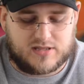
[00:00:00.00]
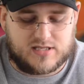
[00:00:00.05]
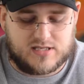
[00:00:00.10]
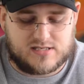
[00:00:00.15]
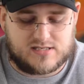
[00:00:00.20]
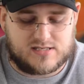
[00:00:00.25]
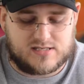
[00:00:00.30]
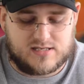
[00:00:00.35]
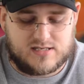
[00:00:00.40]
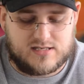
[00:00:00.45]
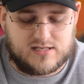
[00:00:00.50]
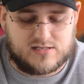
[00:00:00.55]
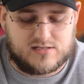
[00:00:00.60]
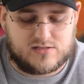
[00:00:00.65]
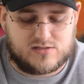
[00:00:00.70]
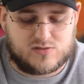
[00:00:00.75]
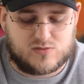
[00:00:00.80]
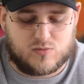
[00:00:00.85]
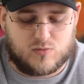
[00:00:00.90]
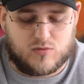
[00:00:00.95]
this
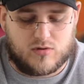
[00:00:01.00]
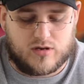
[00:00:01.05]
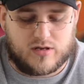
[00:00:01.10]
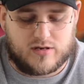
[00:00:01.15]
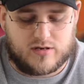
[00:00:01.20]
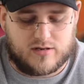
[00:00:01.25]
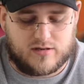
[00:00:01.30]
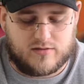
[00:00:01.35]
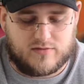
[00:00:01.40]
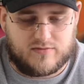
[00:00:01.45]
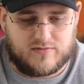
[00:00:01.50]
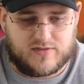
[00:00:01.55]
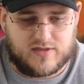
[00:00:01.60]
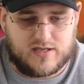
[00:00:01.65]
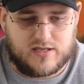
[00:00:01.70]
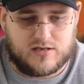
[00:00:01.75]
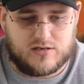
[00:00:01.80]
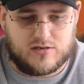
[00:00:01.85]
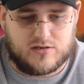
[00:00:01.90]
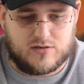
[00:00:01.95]
is one of
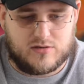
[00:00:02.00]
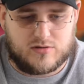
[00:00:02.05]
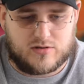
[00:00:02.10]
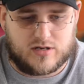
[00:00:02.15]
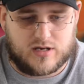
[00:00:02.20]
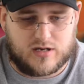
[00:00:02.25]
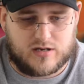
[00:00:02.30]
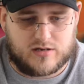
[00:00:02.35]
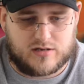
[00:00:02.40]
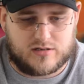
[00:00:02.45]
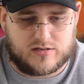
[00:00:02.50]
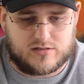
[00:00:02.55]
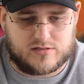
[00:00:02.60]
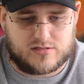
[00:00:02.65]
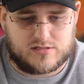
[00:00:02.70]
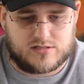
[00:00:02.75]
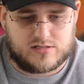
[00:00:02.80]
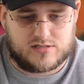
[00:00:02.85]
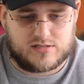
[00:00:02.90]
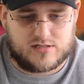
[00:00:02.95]
the new
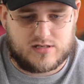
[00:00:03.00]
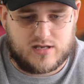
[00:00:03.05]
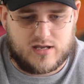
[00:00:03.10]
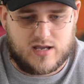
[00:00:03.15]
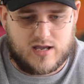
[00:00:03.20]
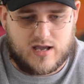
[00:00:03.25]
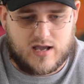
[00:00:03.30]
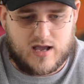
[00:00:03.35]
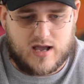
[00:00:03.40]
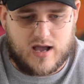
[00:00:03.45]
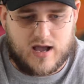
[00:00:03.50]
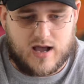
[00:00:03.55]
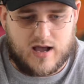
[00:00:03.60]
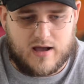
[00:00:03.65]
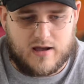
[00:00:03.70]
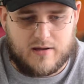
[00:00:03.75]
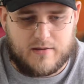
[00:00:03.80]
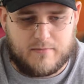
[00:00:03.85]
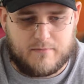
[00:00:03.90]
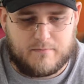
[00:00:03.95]
cutters that